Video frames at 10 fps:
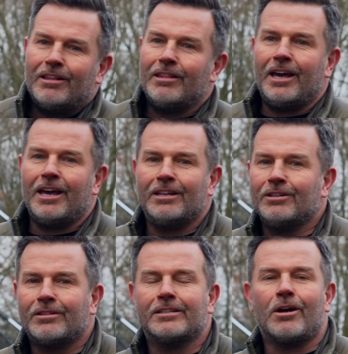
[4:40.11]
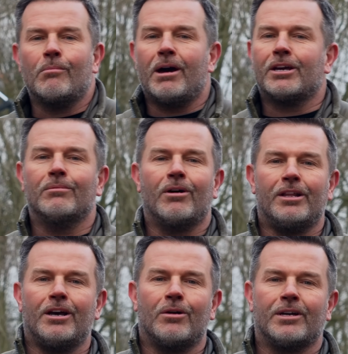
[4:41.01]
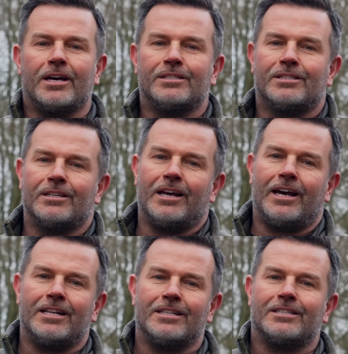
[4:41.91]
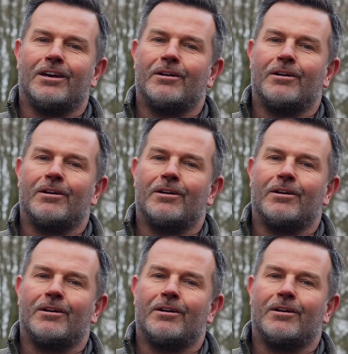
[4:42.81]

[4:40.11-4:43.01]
they don't make them like the old days, and